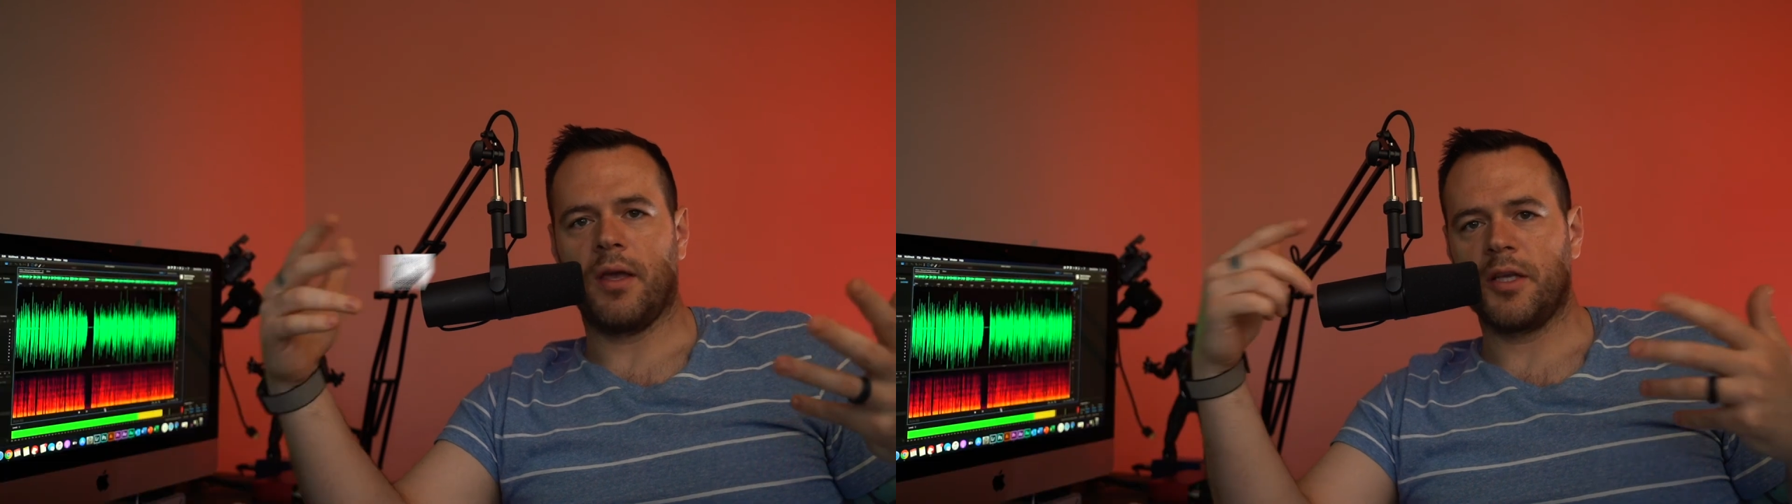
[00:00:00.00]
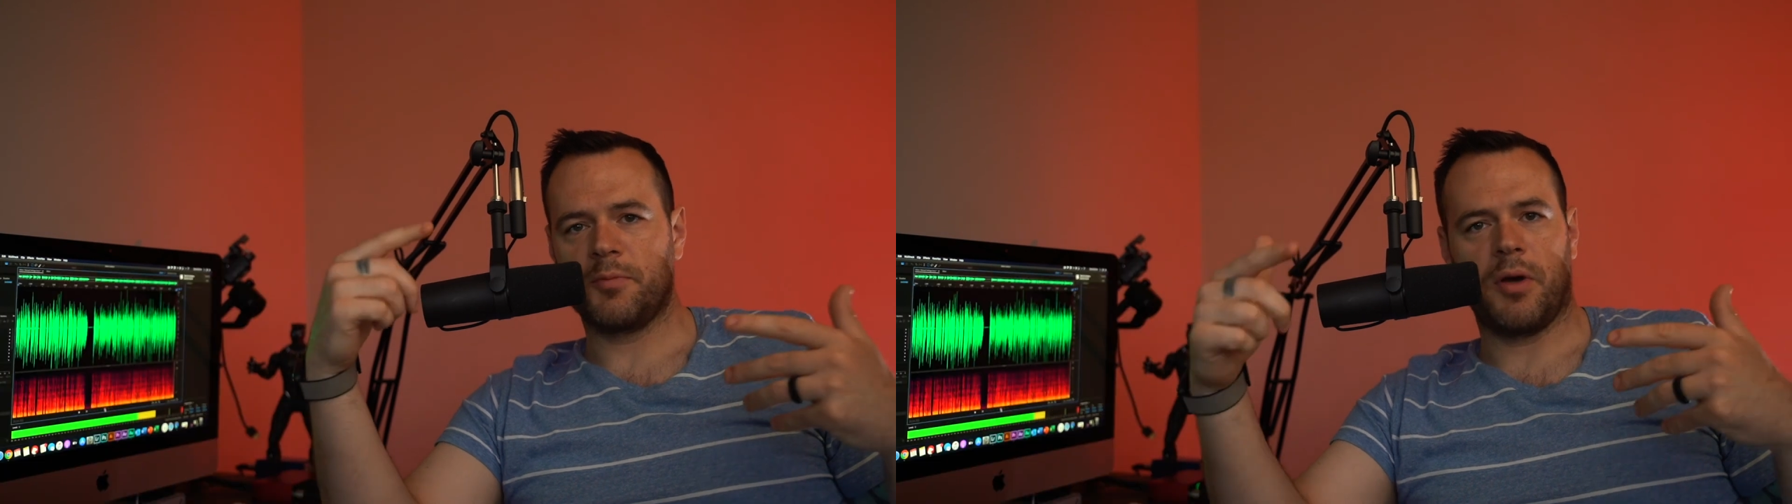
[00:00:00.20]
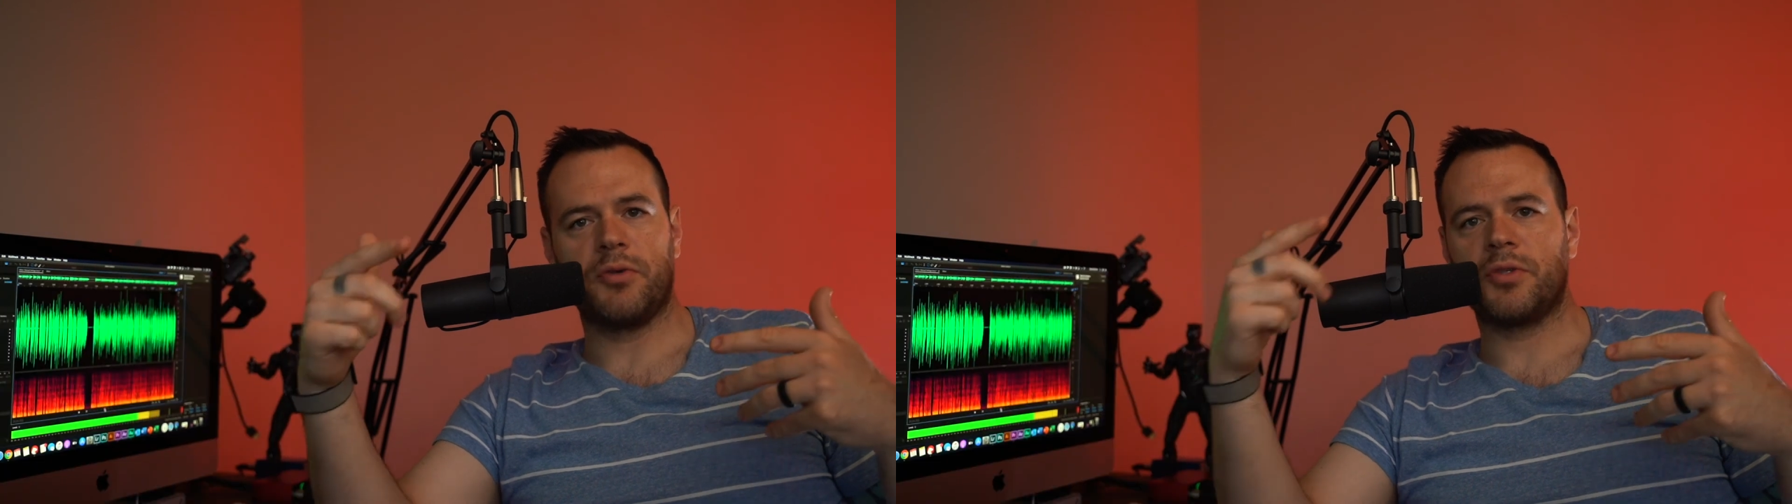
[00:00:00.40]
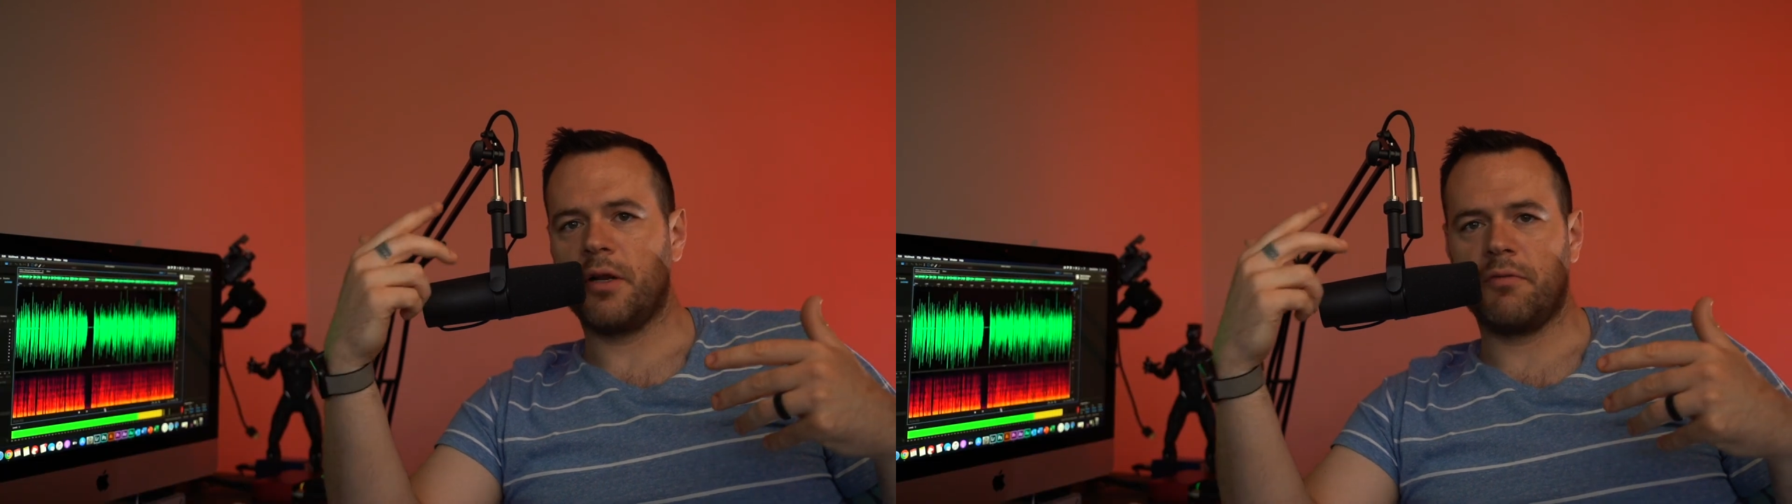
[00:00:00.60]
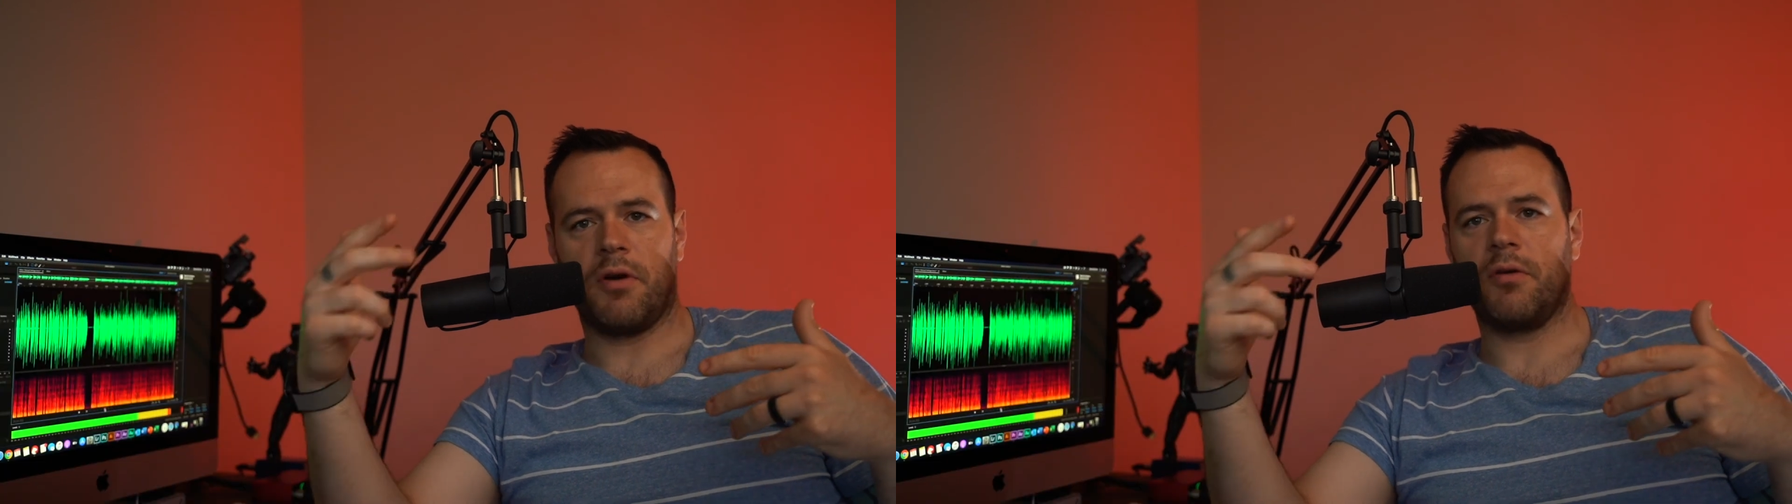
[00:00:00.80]
Exposure
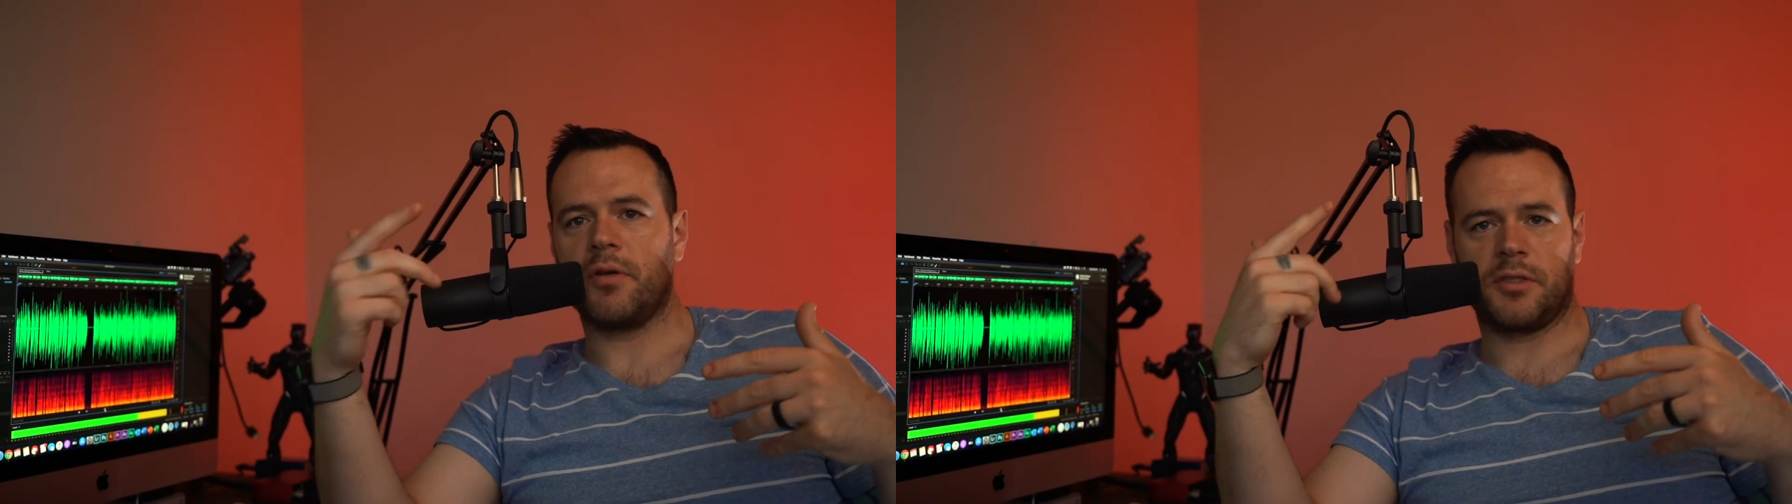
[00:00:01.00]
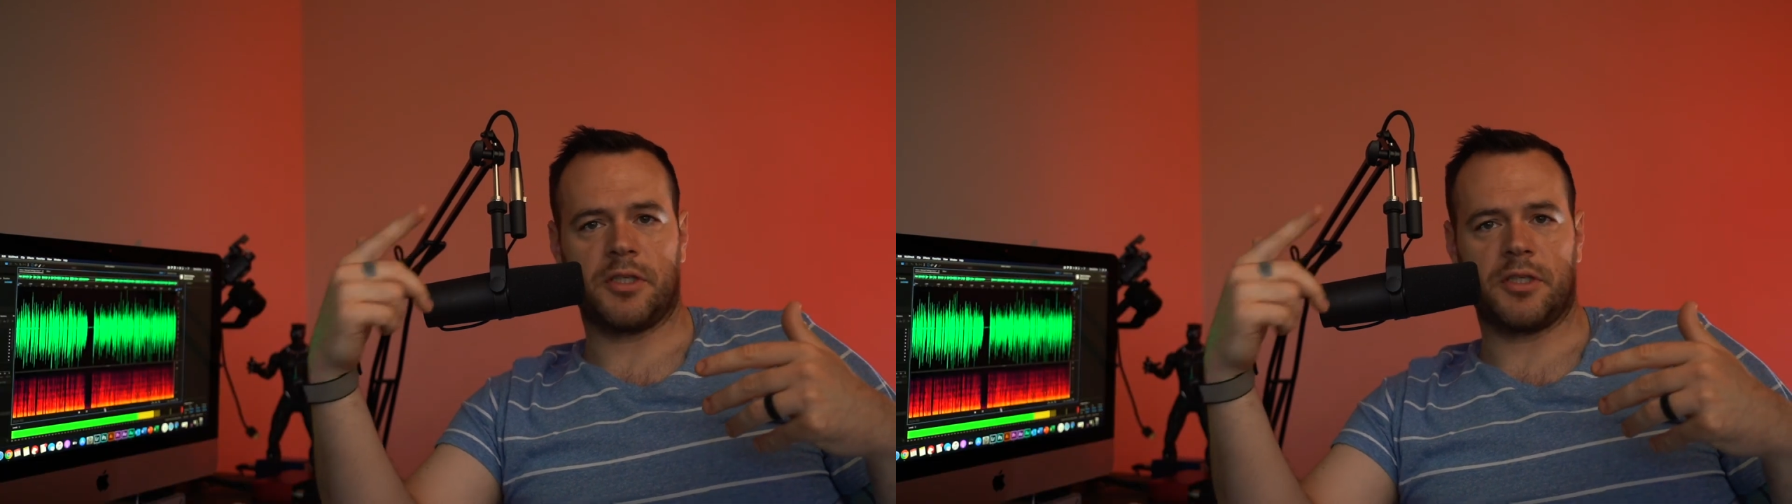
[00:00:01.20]
and focus,